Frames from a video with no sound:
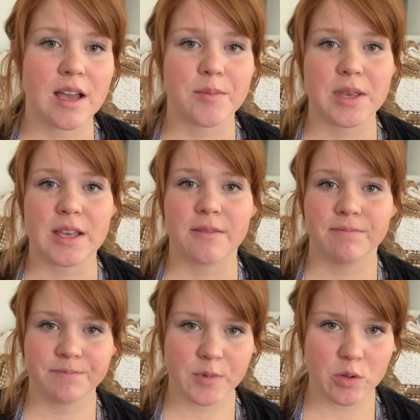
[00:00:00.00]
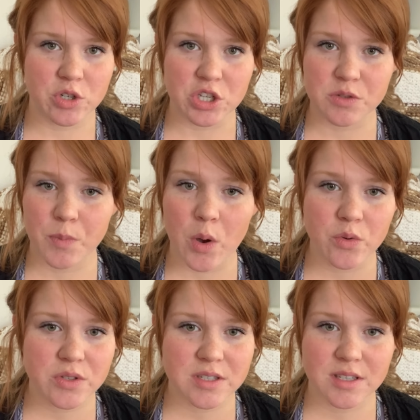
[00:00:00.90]
I mean, you just
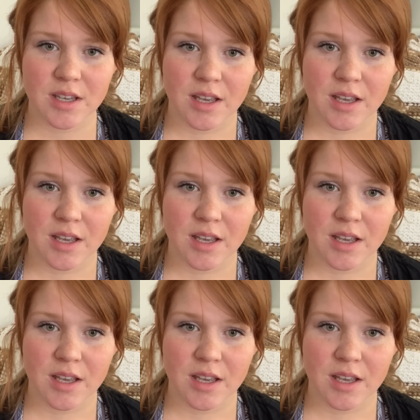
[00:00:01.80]
post